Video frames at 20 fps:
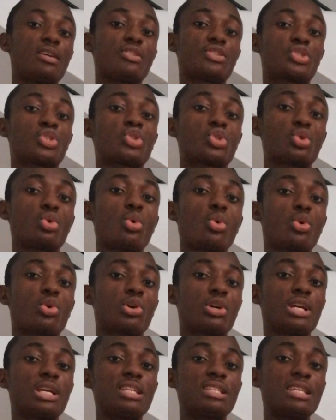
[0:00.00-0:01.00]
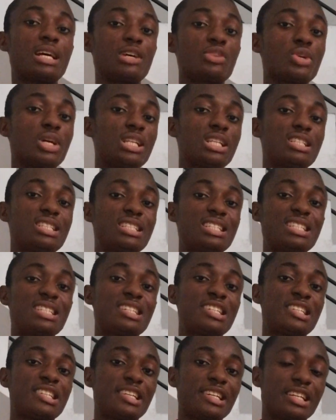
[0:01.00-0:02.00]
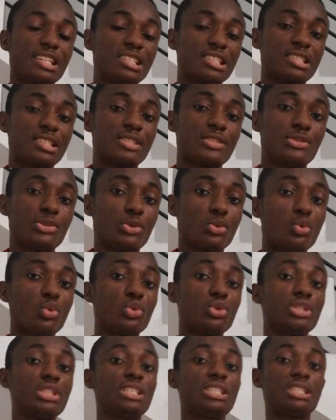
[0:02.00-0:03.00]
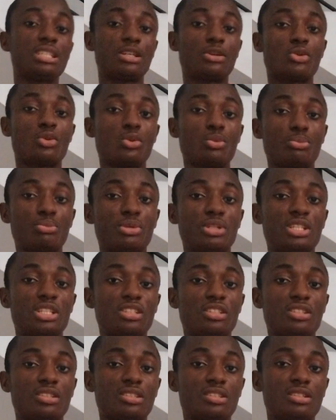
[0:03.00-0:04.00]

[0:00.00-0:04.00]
Stock is actually these shares you own in a company.